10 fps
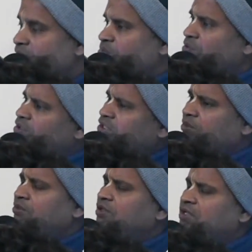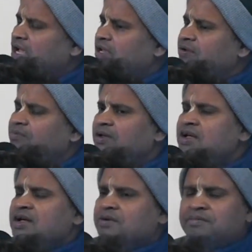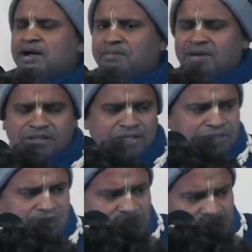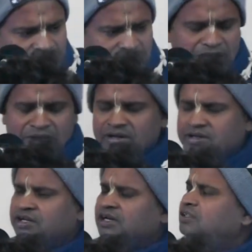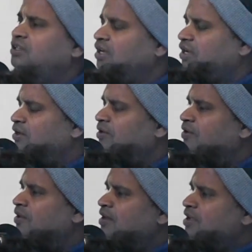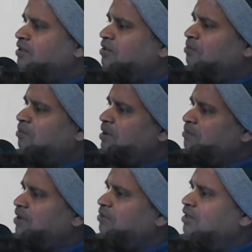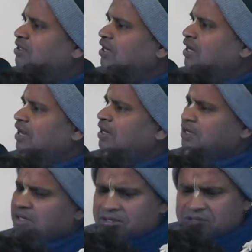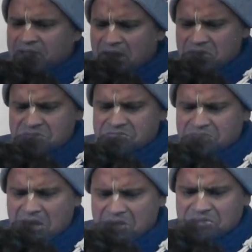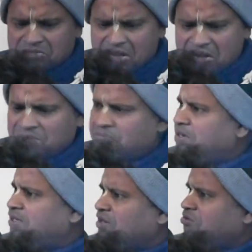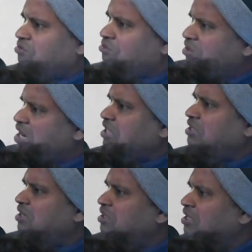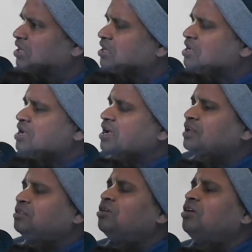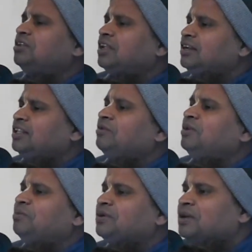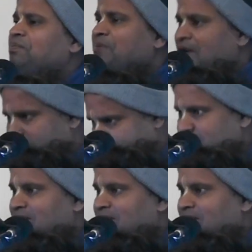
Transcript: Most of the time, Mama, they say, kids say, Mama will tell, hey, cow, better and thought that they will become fat.